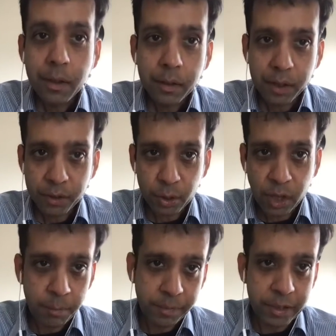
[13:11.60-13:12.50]
The two
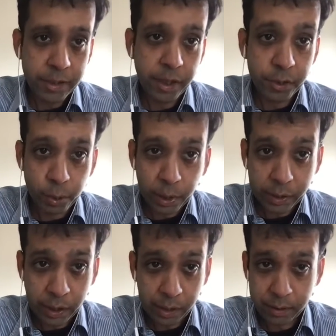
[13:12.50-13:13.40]
companies that are doing
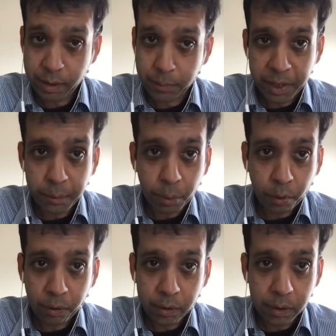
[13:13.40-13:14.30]
that, there are many
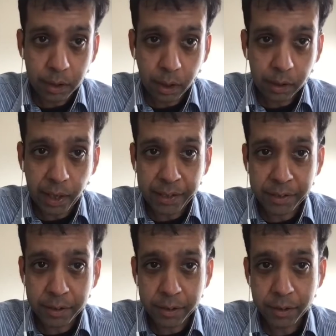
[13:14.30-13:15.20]
more.
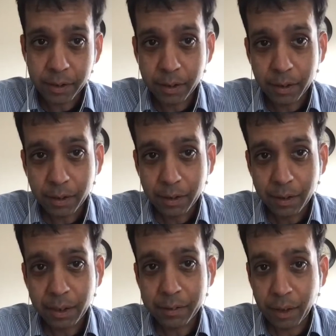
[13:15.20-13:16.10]
Light
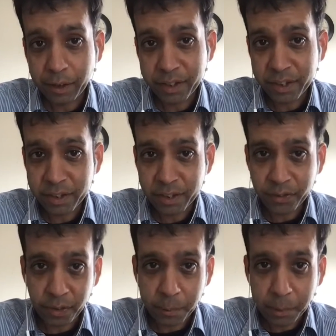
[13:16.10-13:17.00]
Intelligence is
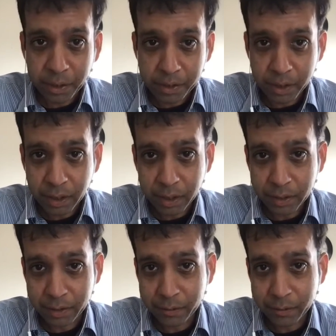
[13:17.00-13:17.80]
from MIT.